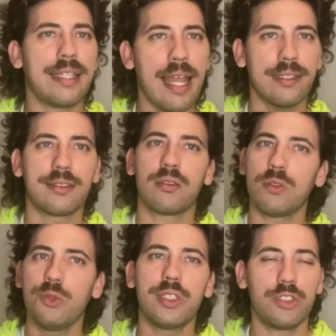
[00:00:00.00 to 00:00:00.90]
Yes,
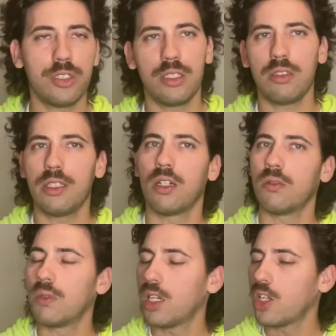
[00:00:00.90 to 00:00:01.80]
Lucas Giolito,
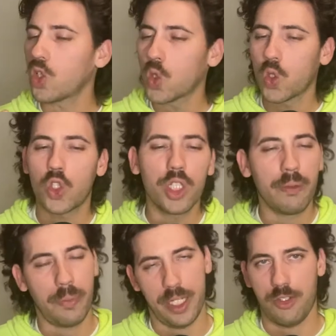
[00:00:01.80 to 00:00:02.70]

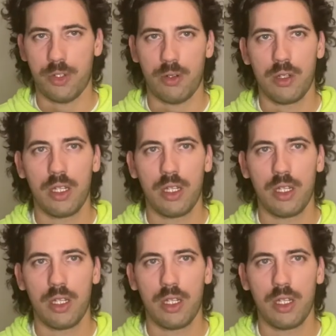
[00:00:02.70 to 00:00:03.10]
good pitcher.